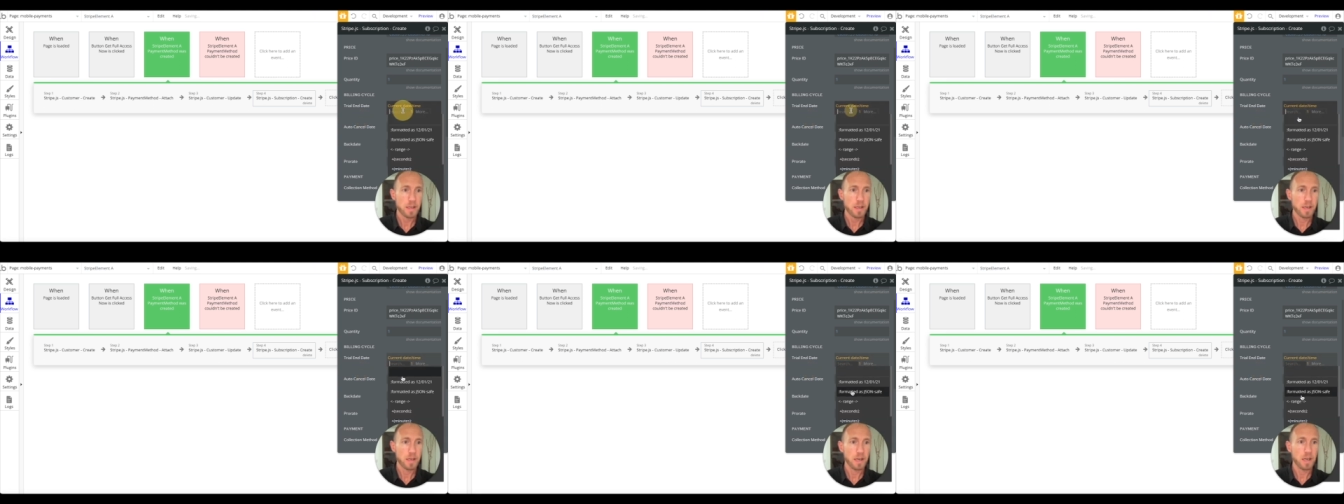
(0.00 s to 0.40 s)

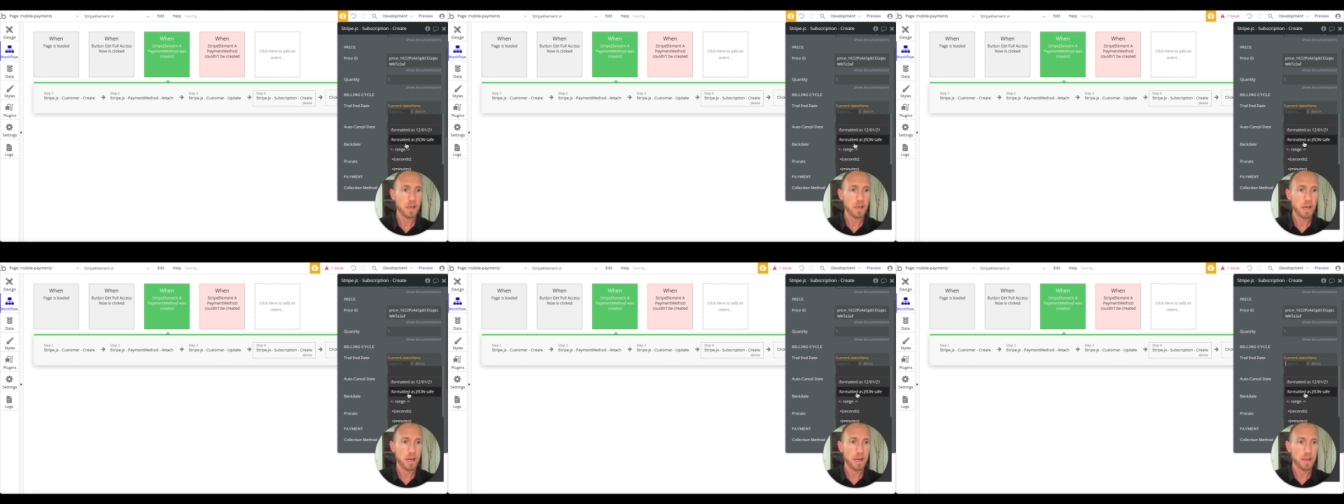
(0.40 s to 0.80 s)

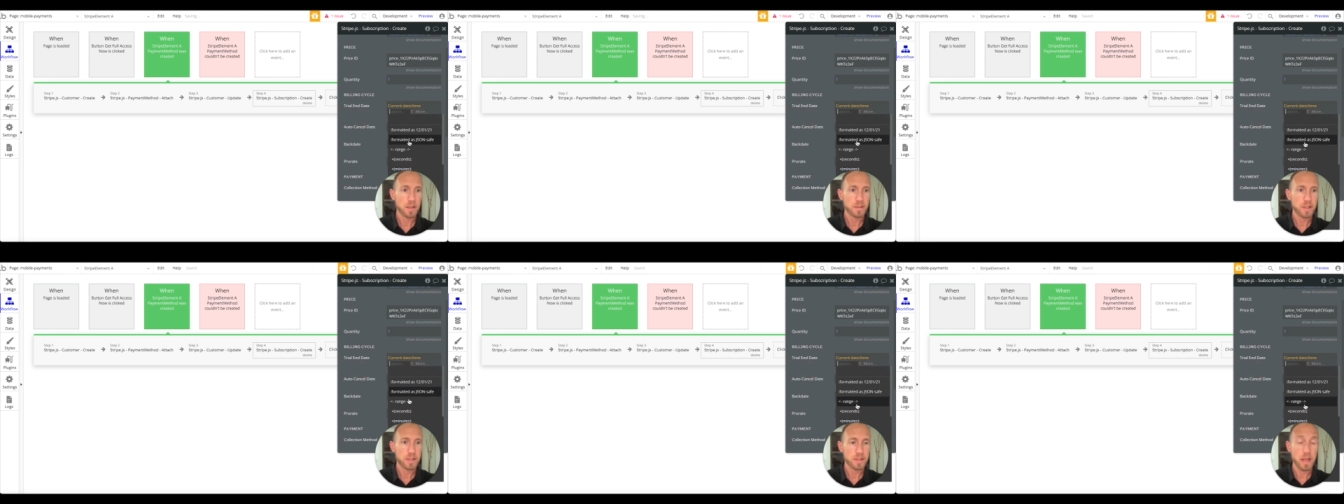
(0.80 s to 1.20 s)
Uh,
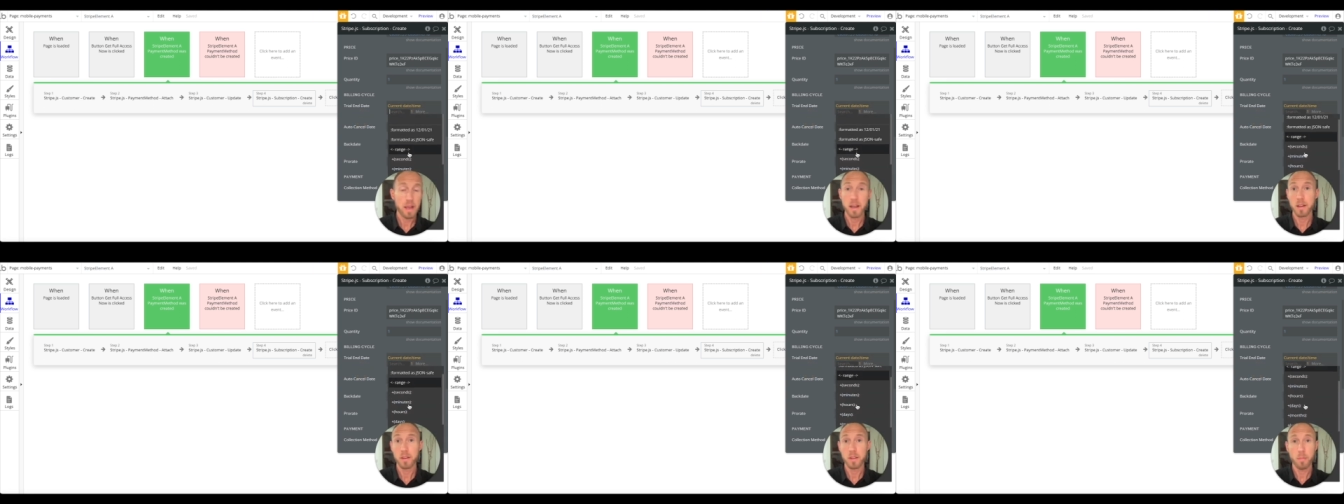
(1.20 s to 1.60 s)
since I,
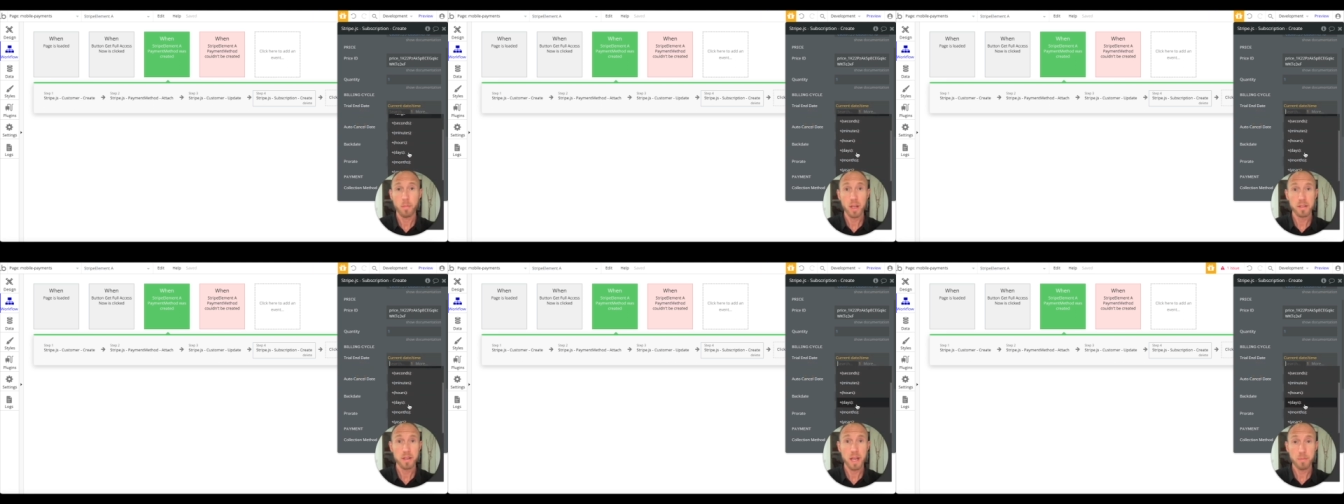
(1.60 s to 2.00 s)
on the
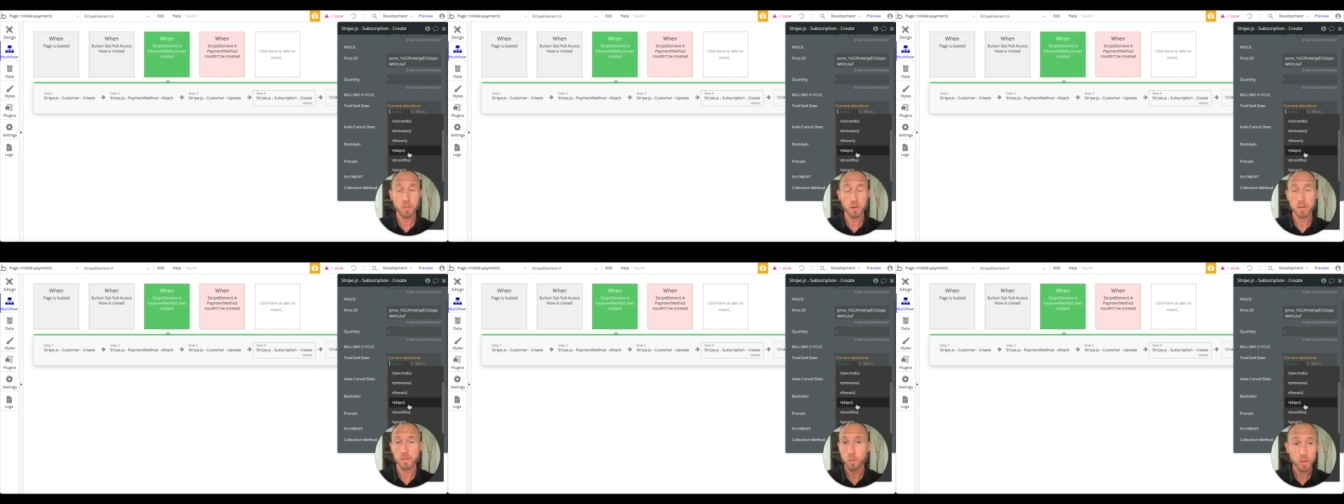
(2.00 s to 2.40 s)
button I
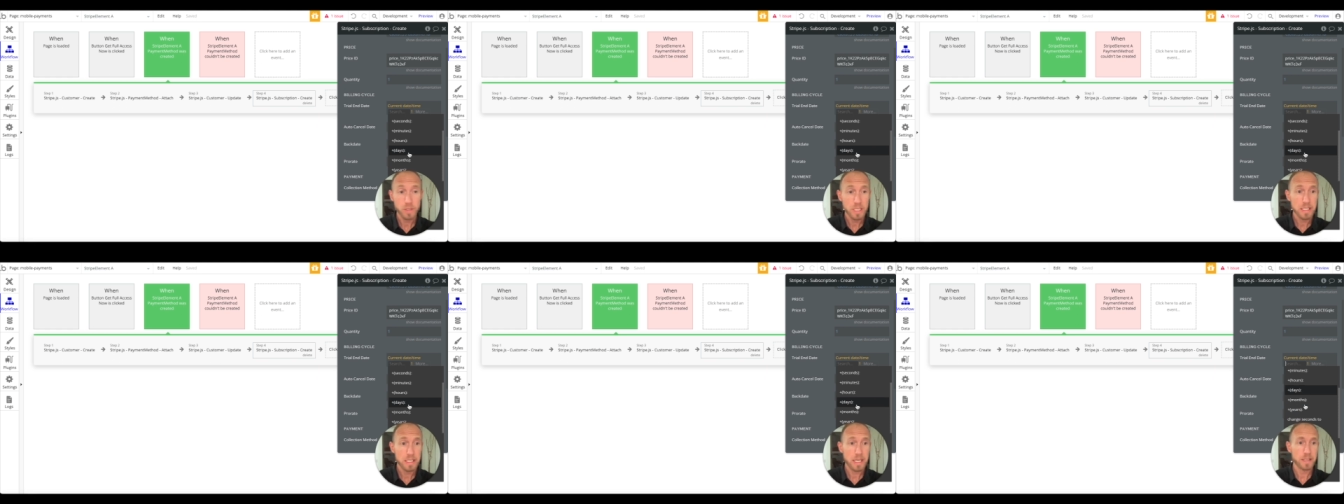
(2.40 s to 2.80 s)
put
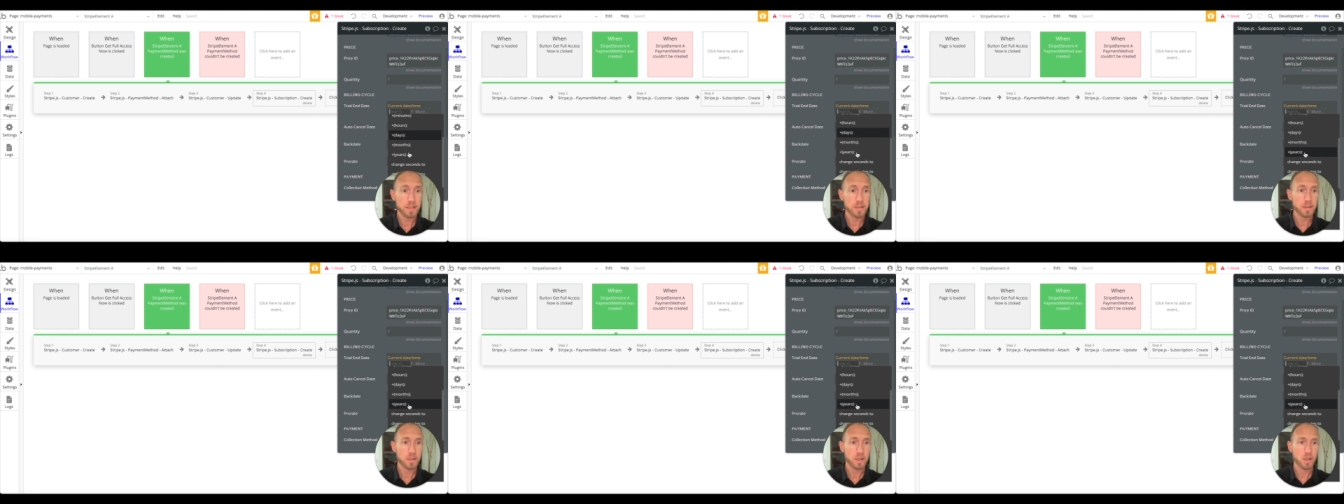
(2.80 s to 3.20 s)
14
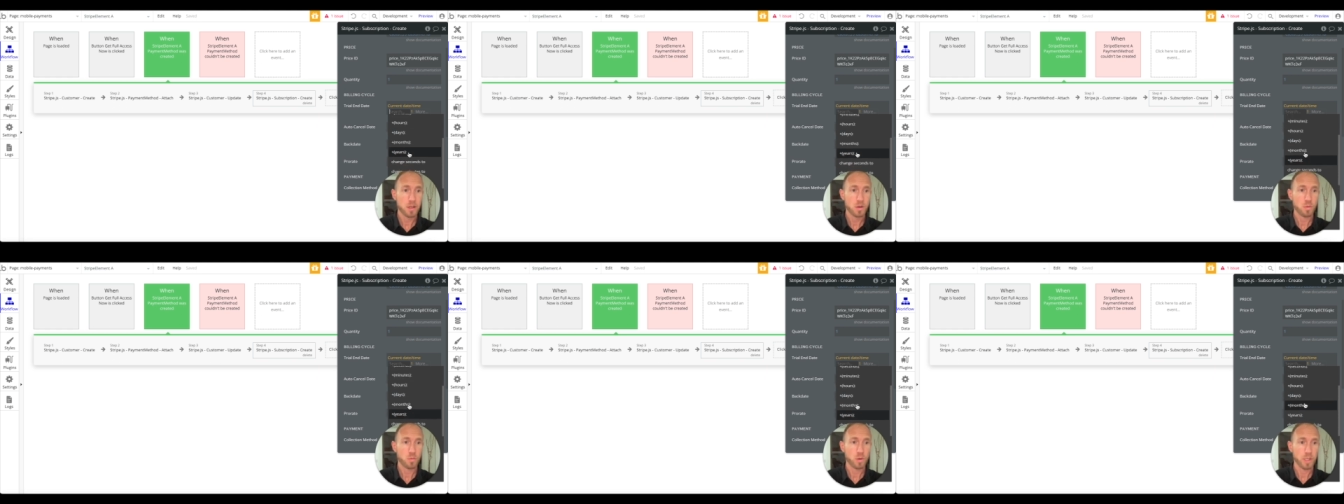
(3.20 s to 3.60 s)
days,
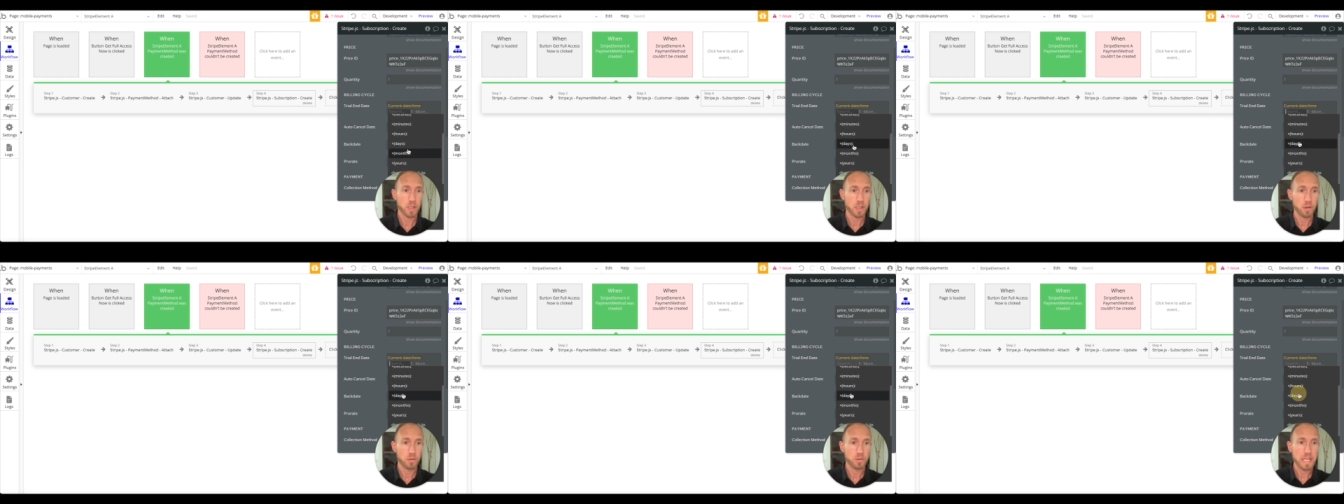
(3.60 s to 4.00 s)
we're going to
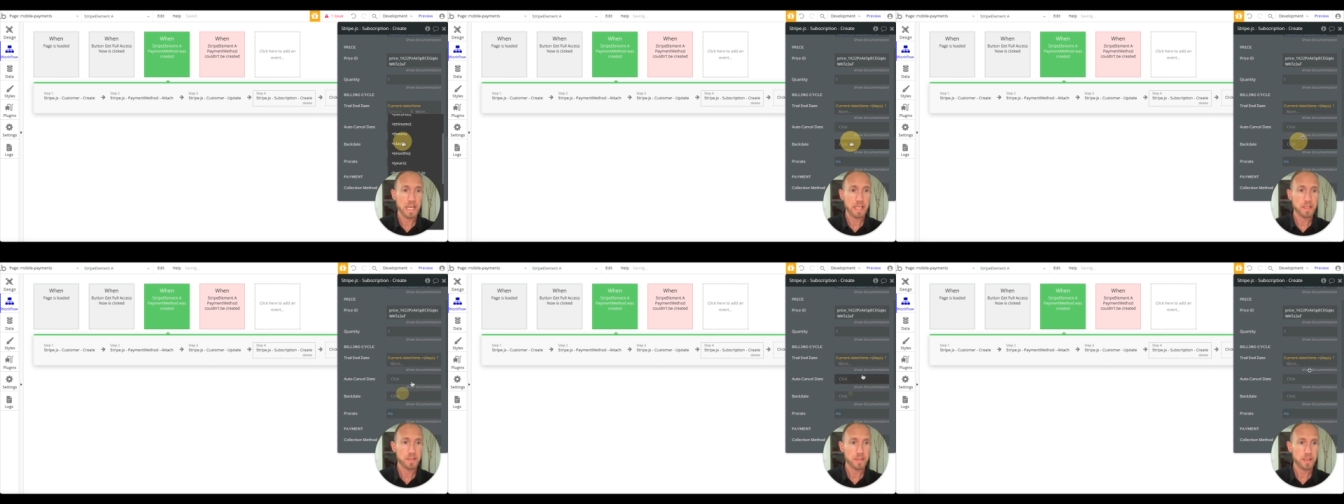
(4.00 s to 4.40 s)
go
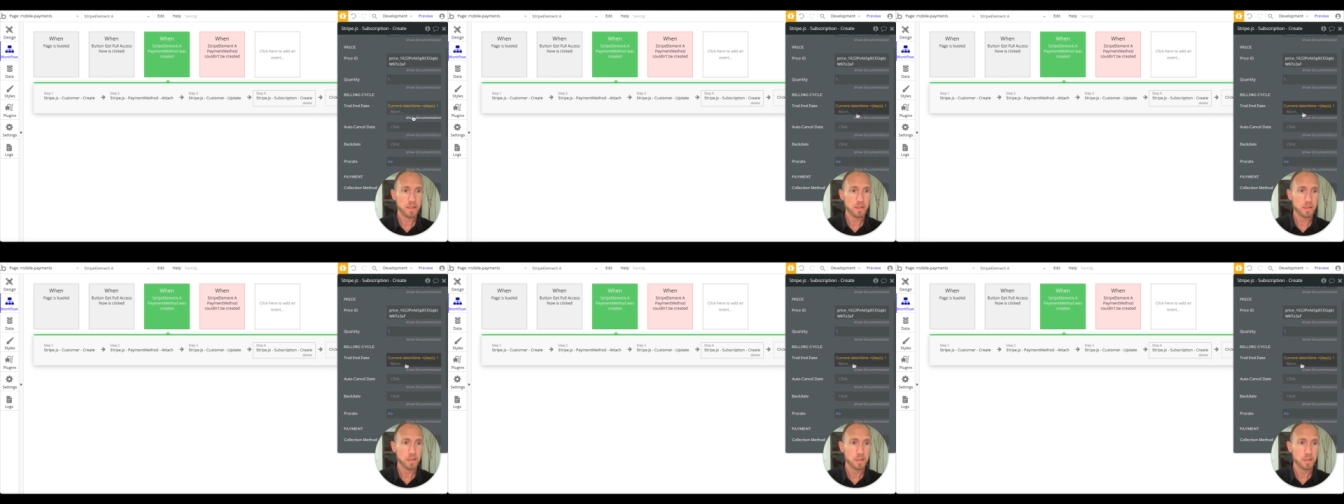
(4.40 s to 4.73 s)
days here,